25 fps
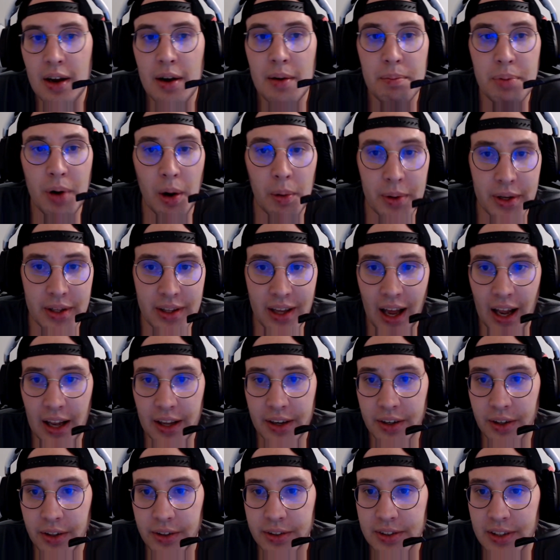probably
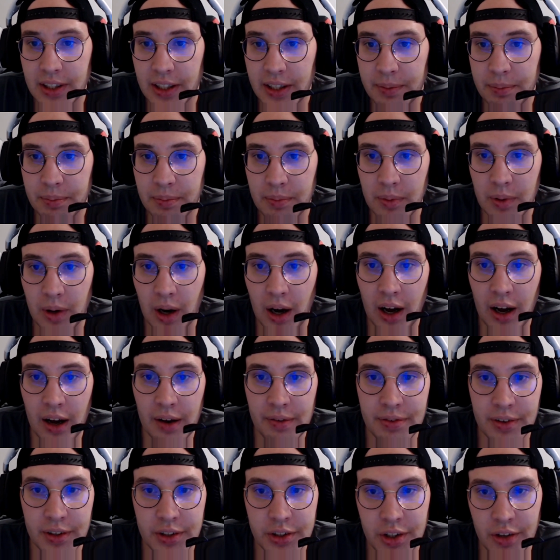Tylenol's team.
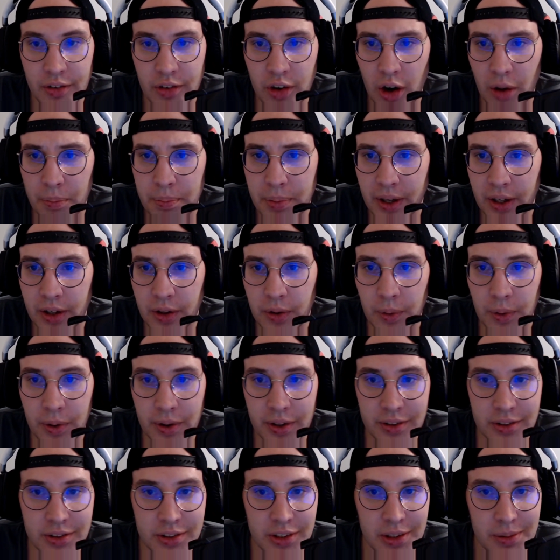First overall pick
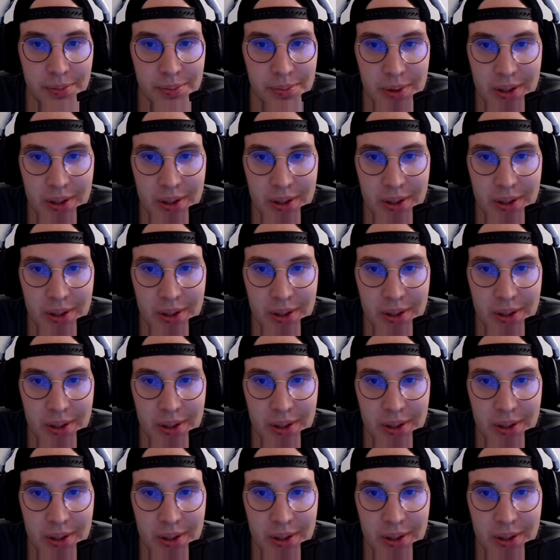Gordon's gonna